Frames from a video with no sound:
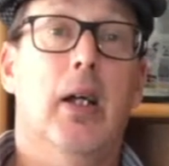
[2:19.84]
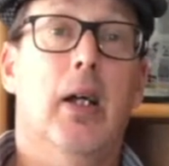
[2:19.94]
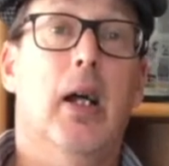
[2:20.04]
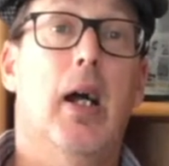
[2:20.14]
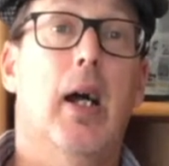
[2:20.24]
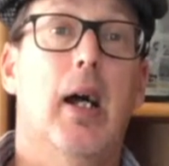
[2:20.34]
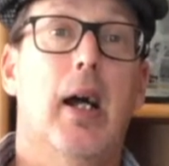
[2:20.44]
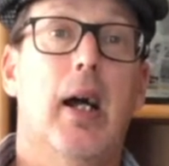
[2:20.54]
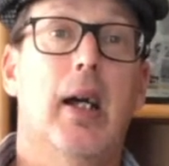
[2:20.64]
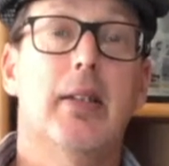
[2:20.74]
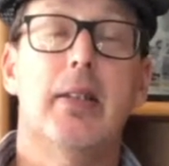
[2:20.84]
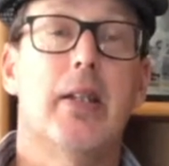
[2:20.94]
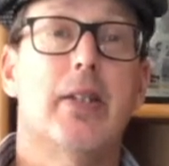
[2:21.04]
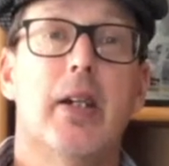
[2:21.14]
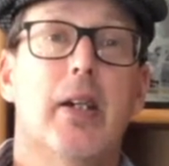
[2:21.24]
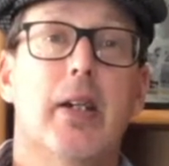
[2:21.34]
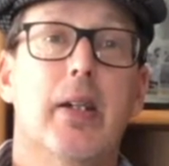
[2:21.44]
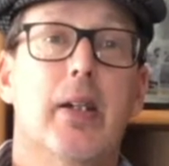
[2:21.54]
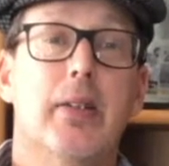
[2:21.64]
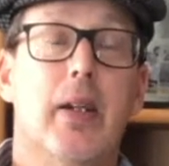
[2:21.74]
It's such a
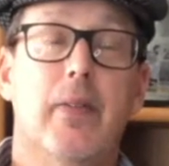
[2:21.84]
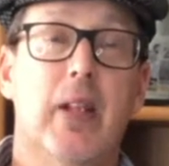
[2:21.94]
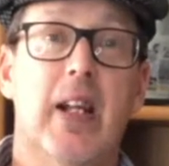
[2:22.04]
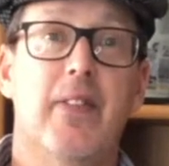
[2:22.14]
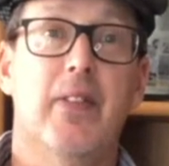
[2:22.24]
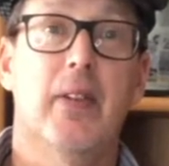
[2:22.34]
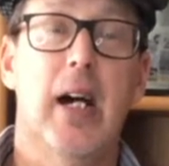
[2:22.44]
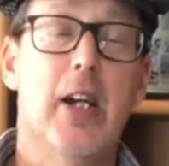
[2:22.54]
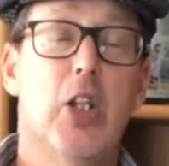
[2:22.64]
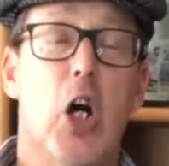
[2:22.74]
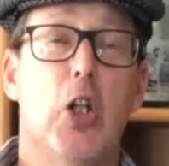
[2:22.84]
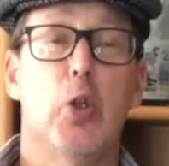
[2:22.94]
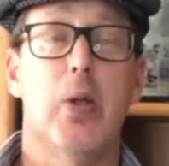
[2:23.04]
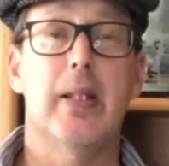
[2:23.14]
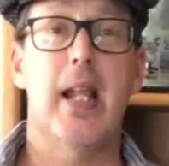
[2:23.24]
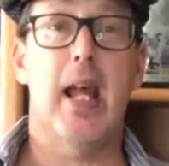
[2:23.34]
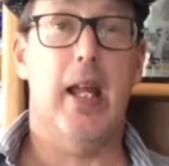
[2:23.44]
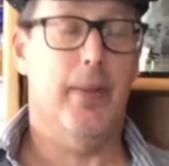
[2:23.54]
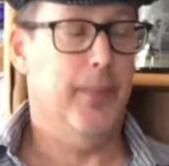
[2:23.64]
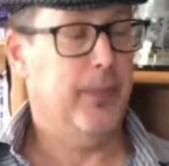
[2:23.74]
tough life. How you all doing today?
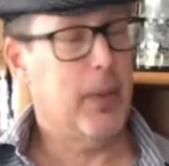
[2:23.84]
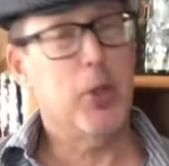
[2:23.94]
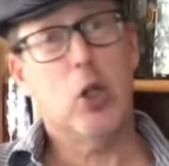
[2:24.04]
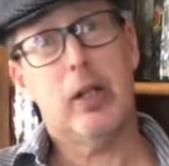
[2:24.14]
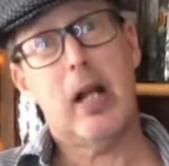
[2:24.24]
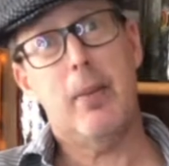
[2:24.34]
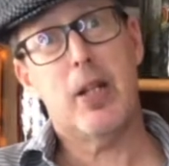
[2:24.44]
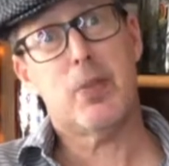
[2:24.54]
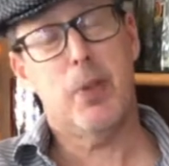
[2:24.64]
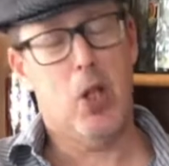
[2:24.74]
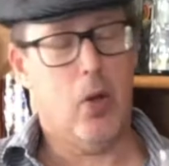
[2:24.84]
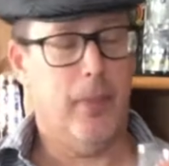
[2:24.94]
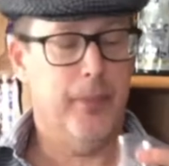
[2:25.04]
Let me know in the comments below.